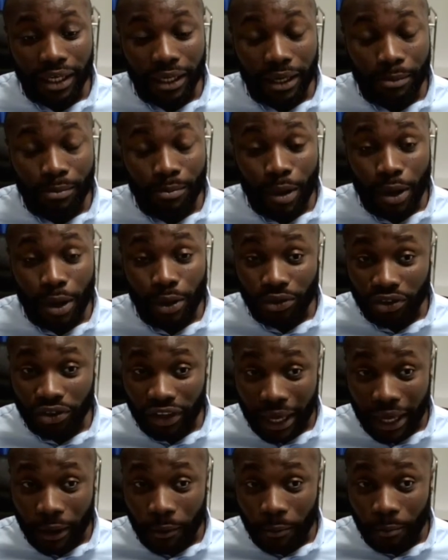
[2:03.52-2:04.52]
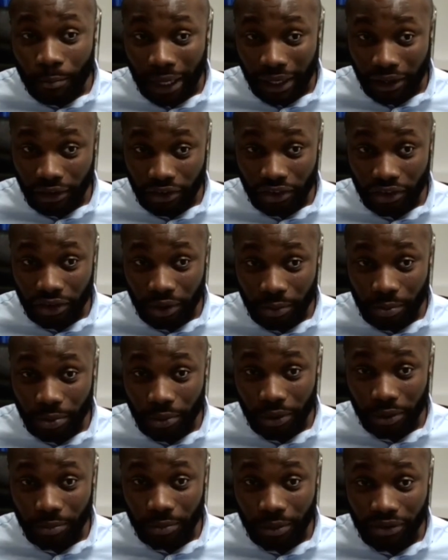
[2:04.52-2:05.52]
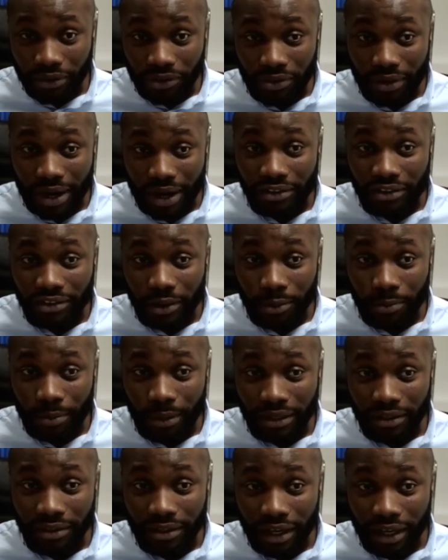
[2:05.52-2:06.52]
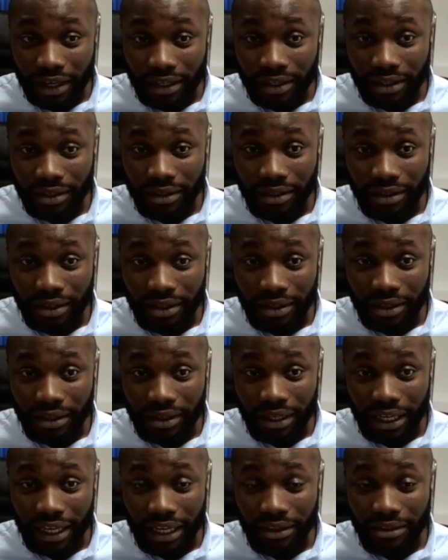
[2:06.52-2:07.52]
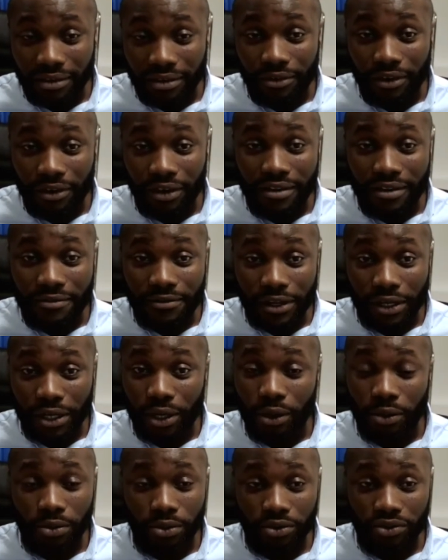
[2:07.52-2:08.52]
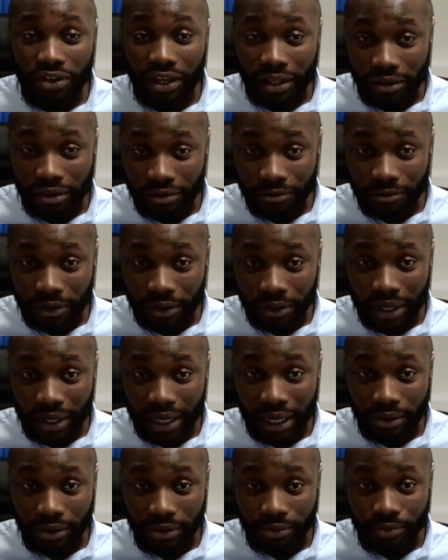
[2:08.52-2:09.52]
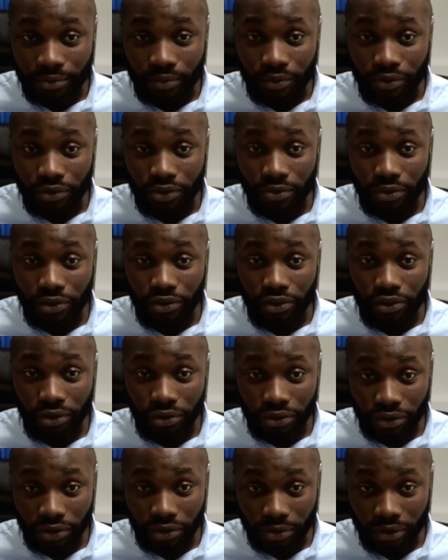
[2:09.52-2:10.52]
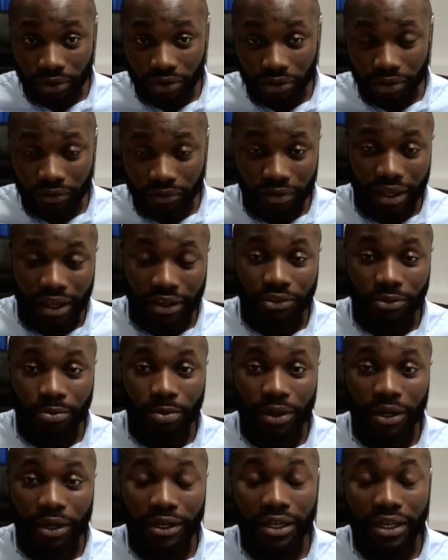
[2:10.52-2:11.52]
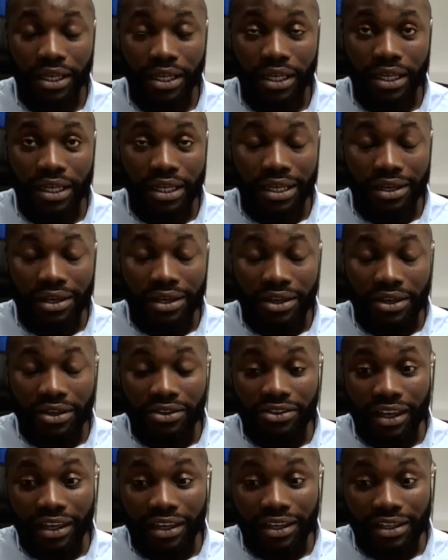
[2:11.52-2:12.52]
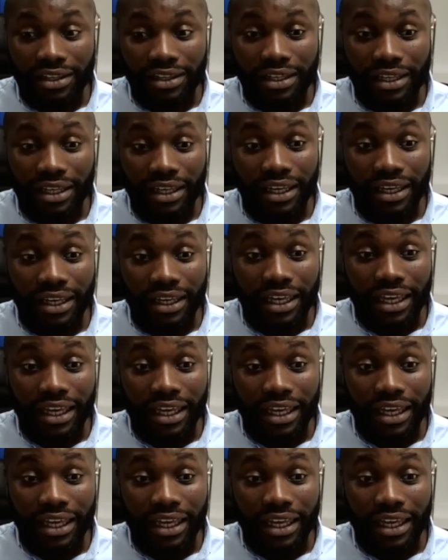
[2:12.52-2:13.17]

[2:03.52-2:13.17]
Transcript: most outpatient appointments are actually being done either via video or telephone now to reduce the risk of that spread. Secondly,